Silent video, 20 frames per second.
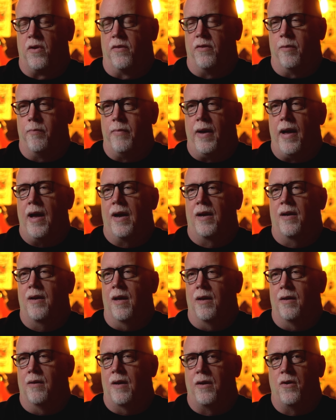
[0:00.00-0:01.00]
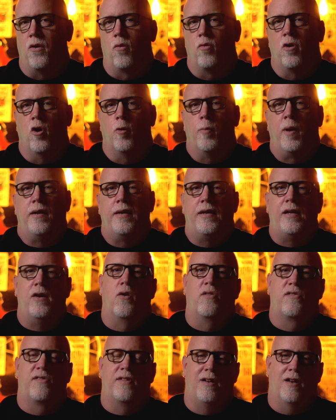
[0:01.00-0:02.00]
on their back and I don't know my
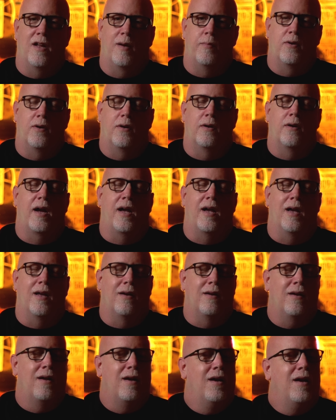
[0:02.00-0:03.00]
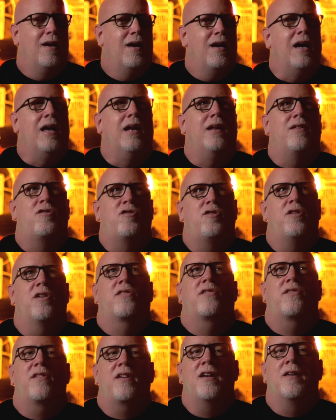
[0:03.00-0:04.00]
DOC number and it is
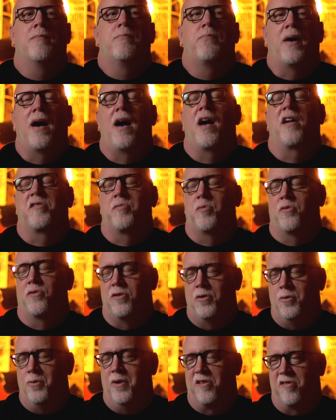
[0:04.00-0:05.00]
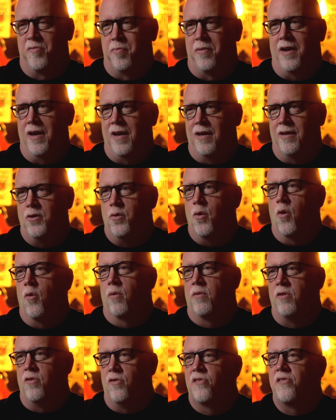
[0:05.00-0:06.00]
just impossible to explain you own, you